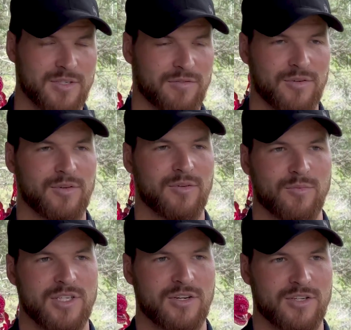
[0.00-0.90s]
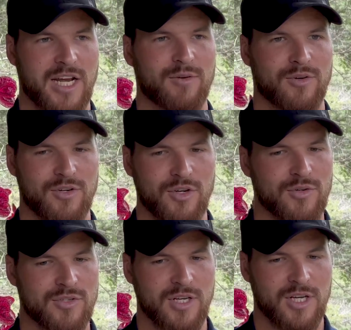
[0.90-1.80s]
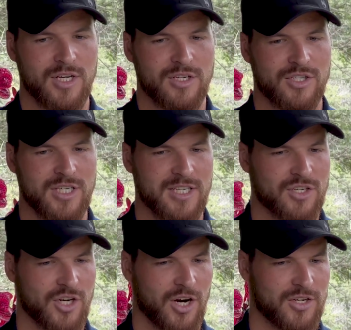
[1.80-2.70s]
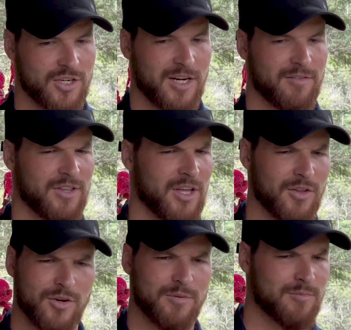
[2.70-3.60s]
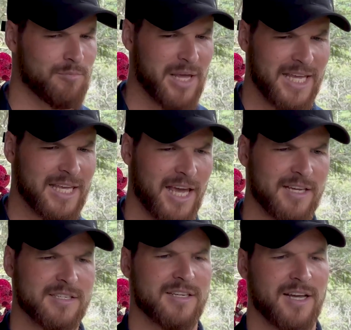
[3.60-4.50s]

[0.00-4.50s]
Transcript: If you research Ecuadorian news, she's in charge of another big case,